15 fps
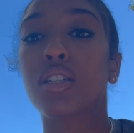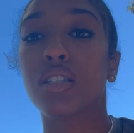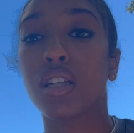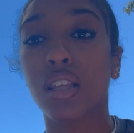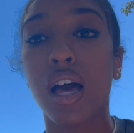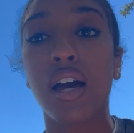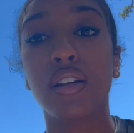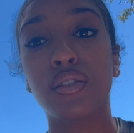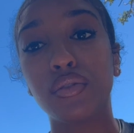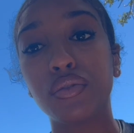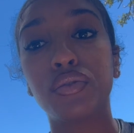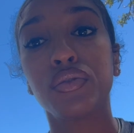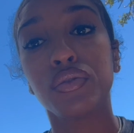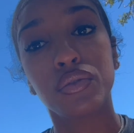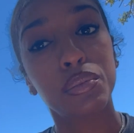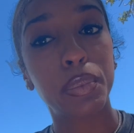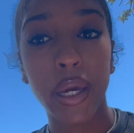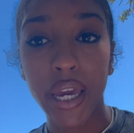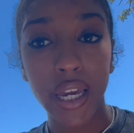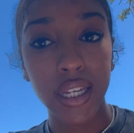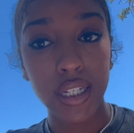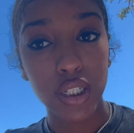a lot of
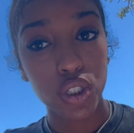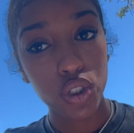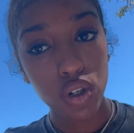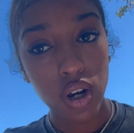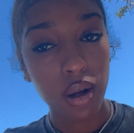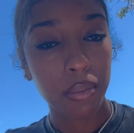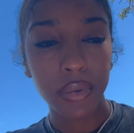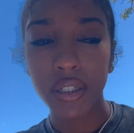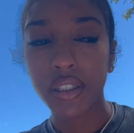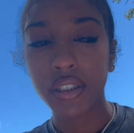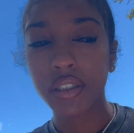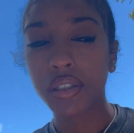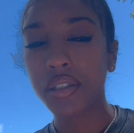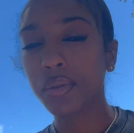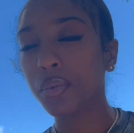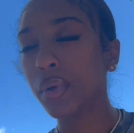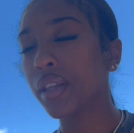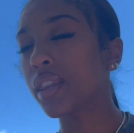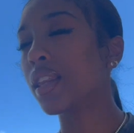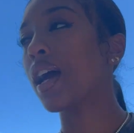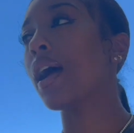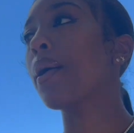pain and trauma with
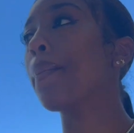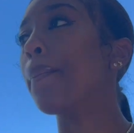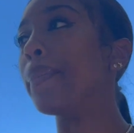that,